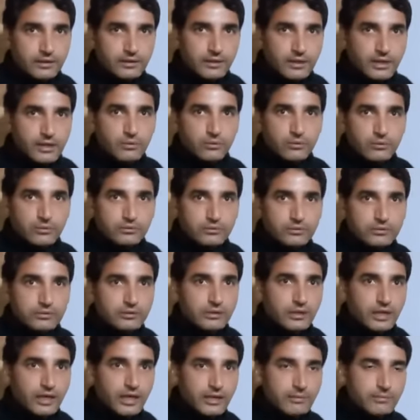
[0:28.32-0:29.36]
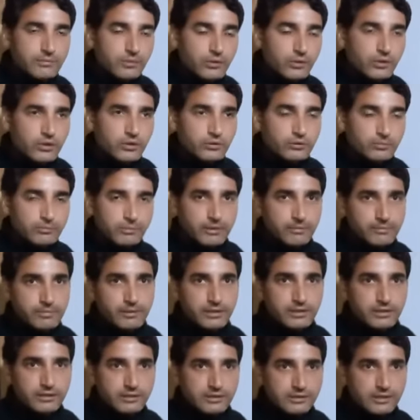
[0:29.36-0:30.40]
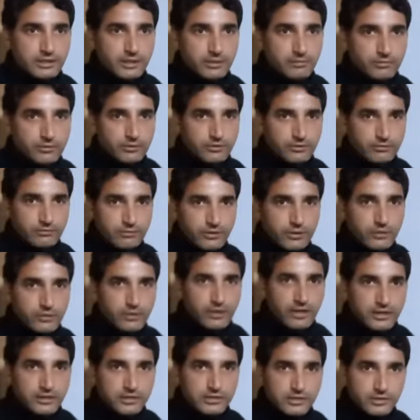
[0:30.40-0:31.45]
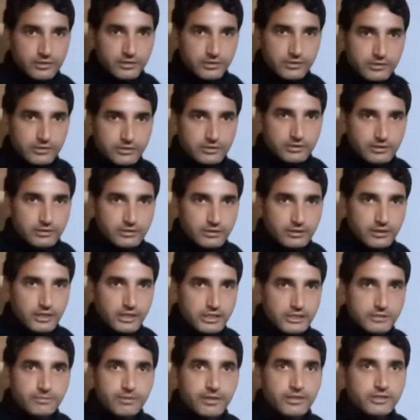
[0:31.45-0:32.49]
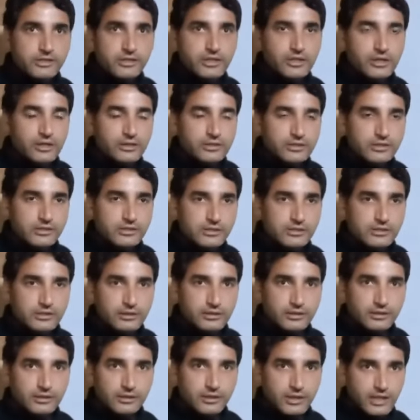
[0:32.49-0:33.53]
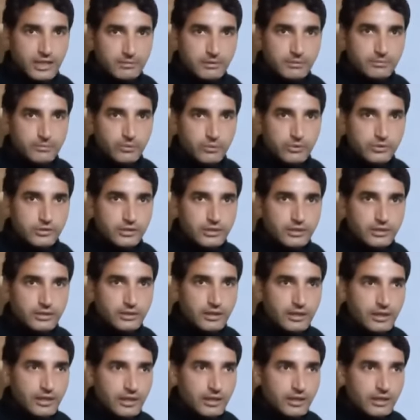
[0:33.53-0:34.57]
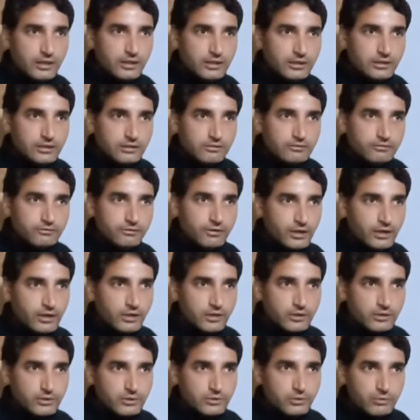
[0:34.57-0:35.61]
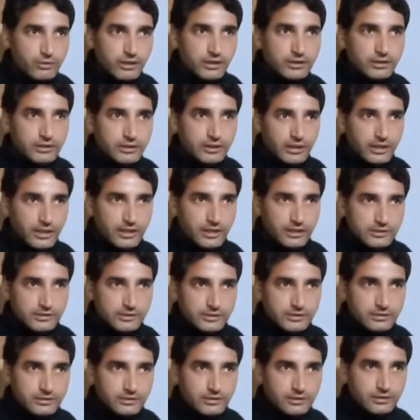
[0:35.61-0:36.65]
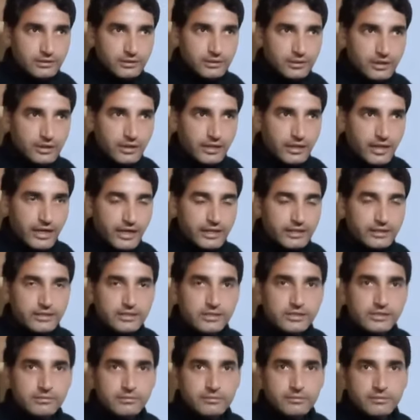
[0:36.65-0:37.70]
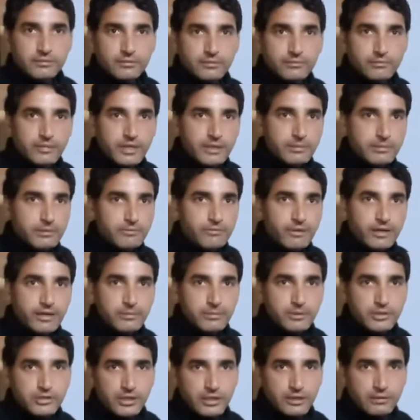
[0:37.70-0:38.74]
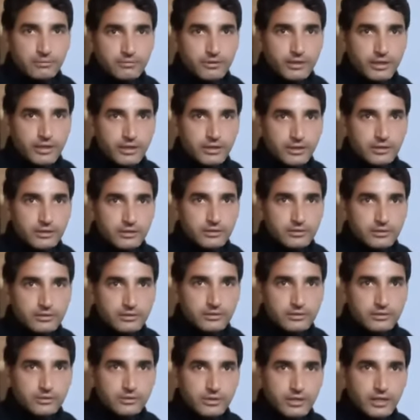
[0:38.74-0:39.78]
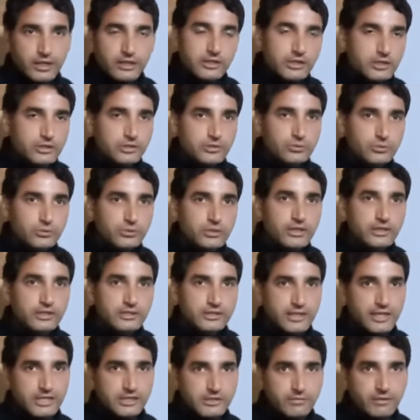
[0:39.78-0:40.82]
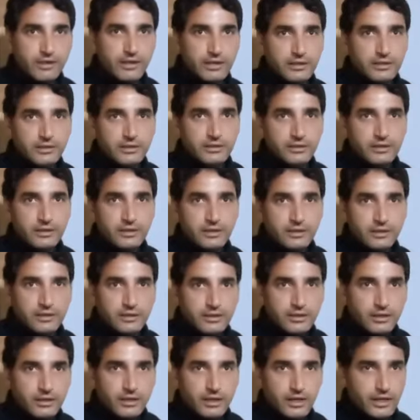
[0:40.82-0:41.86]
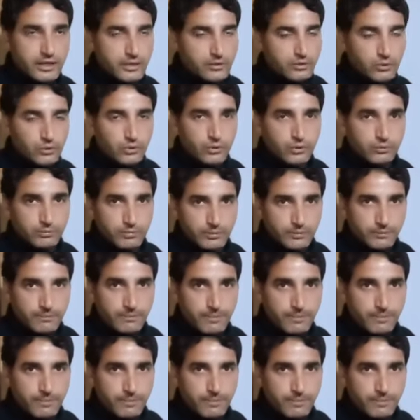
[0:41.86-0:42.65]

Now, I am going to prepare some video lectures, especially on this grammar portion for 12th class. And this may be beneficial for other students as well, I hope.